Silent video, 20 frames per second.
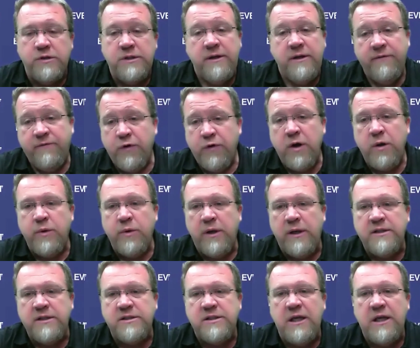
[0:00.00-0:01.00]
Yeah. And for anyone
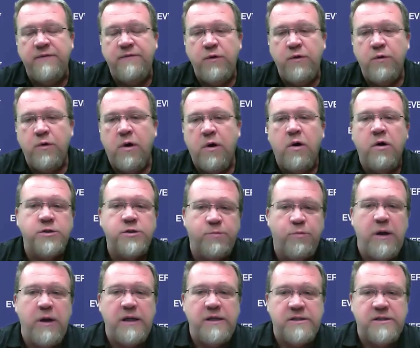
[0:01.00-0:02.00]
listening, if you are
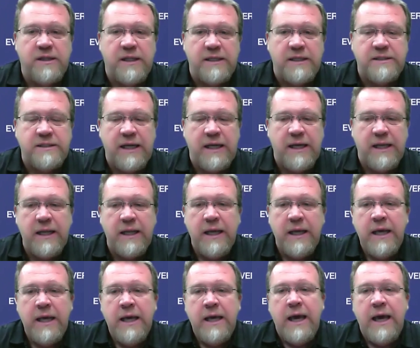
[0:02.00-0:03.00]
spraying Slick Sand
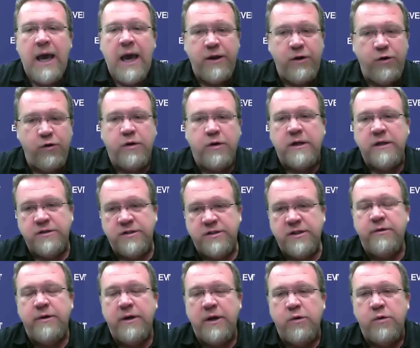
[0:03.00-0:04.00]
and you're
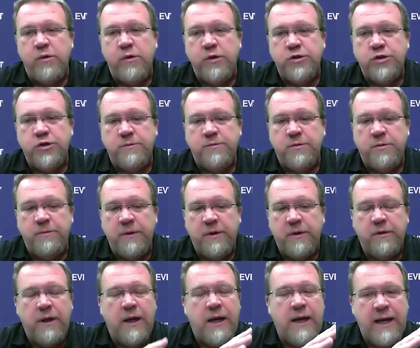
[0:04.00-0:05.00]
considering going to
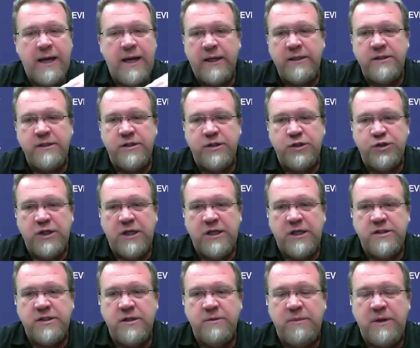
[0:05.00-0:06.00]
SuperBuild, I highly
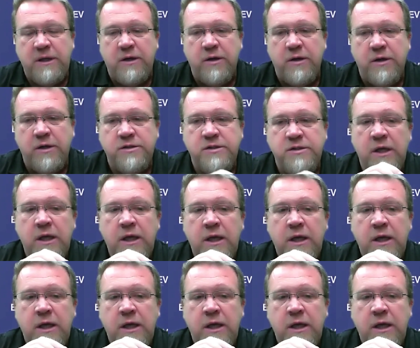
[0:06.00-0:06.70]
suggest it, because